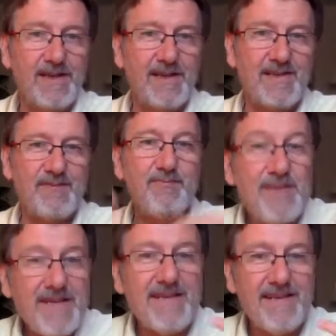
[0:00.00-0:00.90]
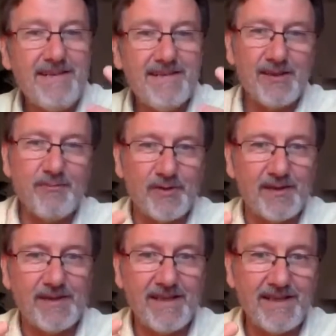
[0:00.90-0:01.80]
is to be
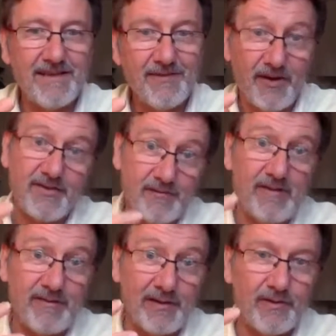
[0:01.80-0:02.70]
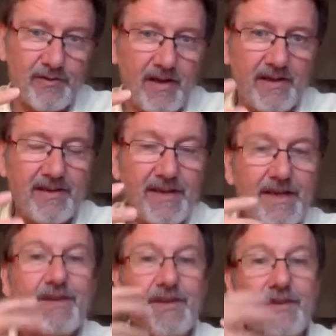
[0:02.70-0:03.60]
deliberately, or even look like it,
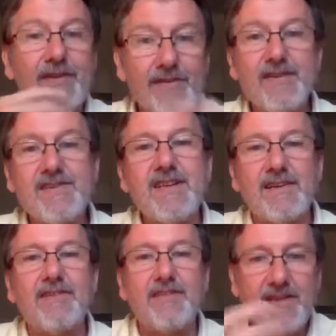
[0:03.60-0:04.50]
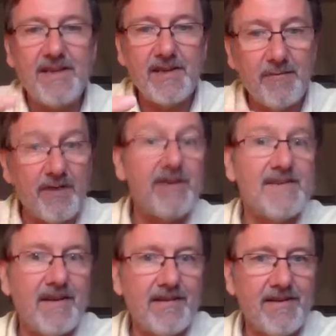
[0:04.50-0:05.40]
that they're sick, that they need help, they need
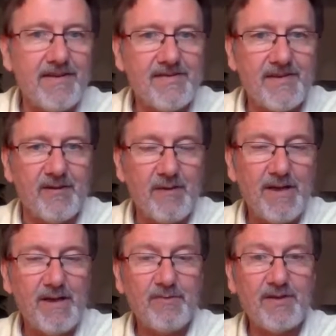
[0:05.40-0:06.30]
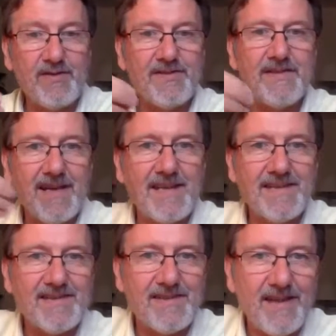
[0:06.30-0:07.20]
psychiatrist help, because
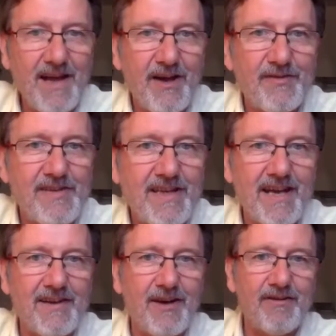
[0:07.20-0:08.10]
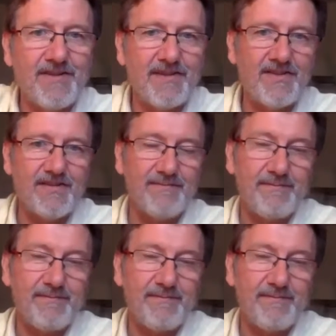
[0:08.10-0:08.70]
that's how they get our attention.